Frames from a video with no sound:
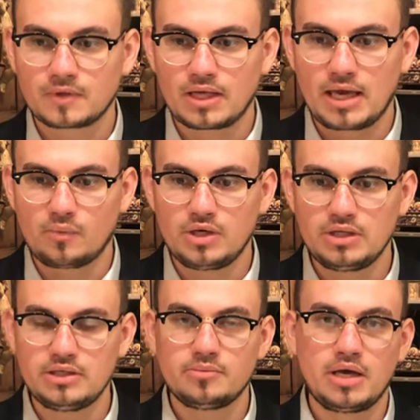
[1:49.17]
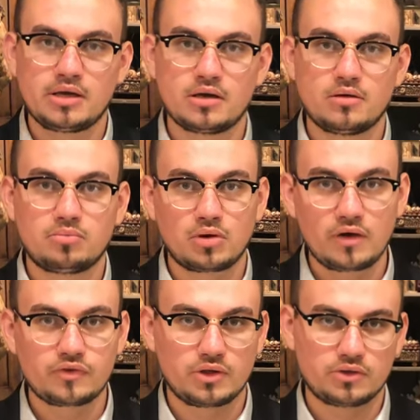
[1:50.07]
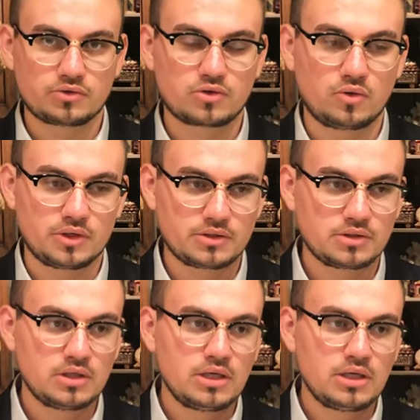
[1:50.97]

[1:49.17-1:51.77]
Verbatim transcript: and we need to make profit on those coins.